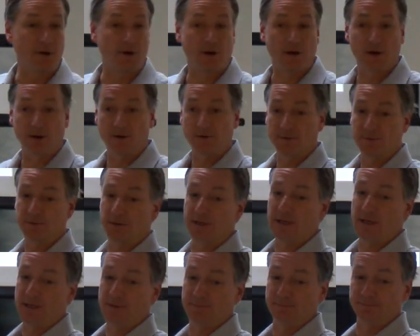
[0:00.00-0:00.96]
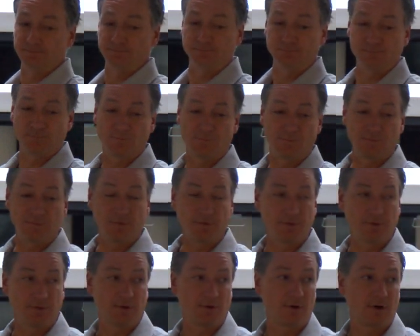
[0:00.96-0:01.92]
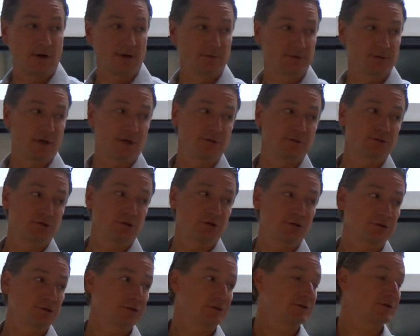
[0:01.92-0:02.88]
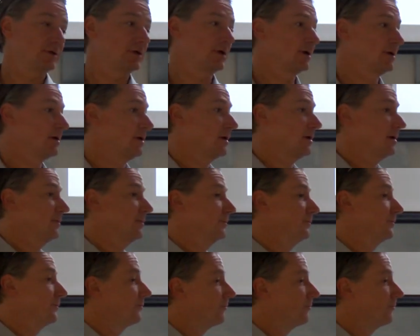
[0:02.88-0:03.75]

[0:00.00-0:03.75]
Our, um, you know, our, our churches and our, our